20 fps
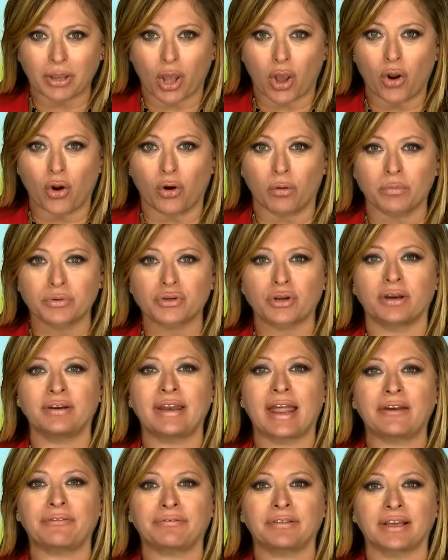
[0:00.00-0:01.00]
homes on
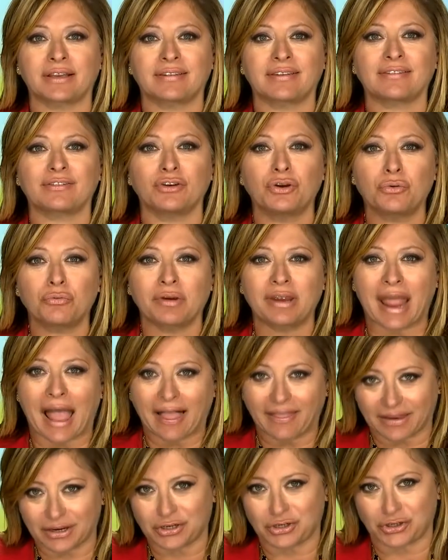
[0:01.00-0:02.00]
Netflix's new
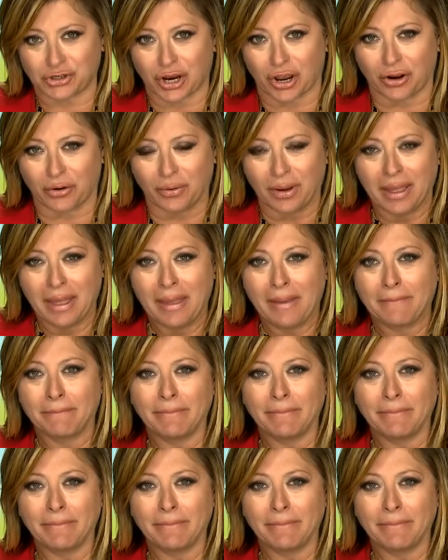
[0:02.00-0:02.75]
reality show, $1